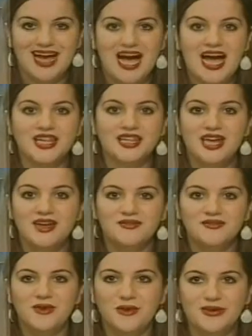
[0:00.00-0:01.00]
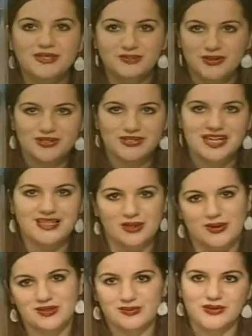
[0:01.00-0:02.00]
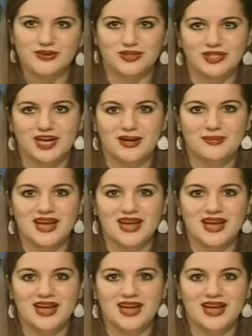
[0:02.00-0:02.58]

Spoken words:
I love the old emotion, not the old emotional chart,